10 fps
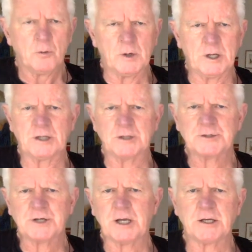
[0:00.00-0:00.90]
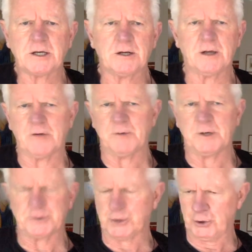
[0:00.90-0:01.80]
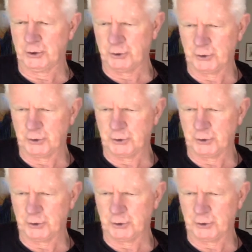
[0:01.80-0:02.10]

Will you say you love me too?